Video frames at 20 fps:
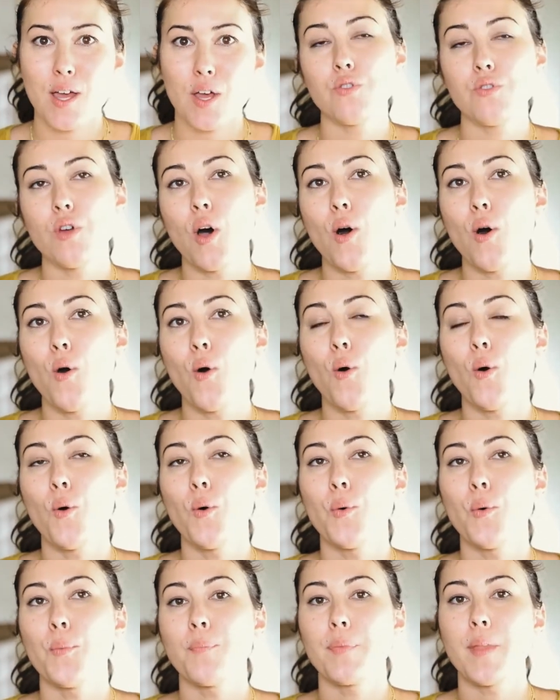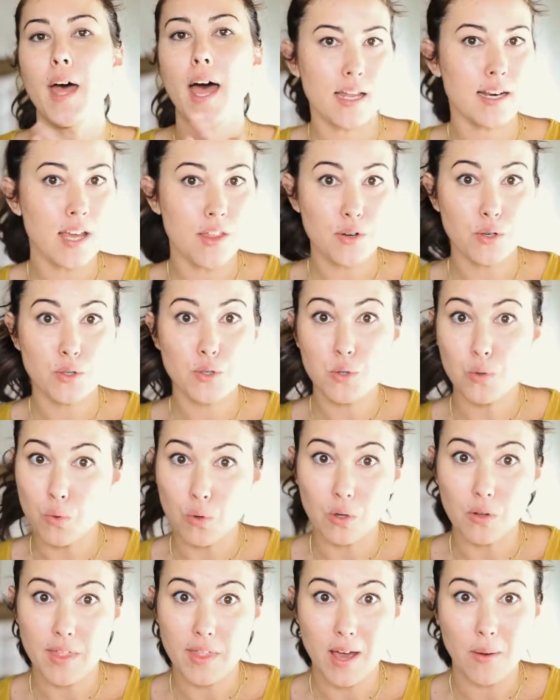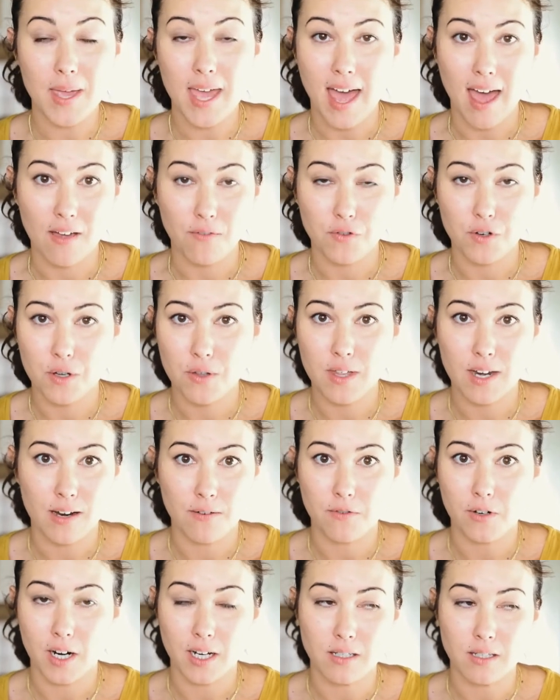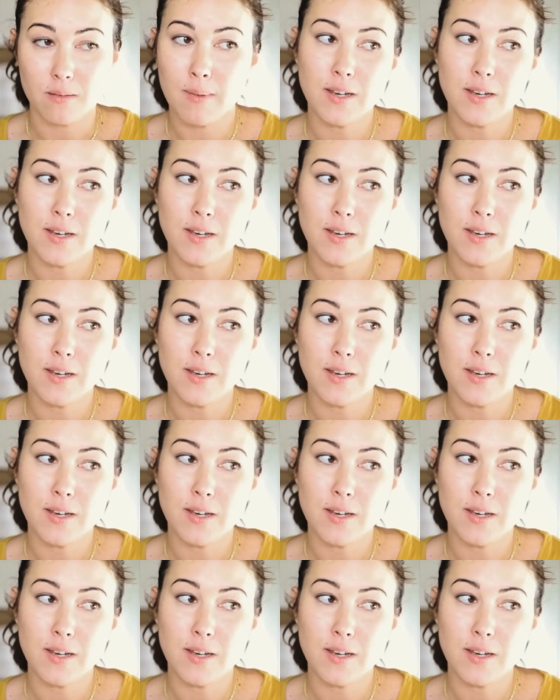So another tool that we have for you that I forgot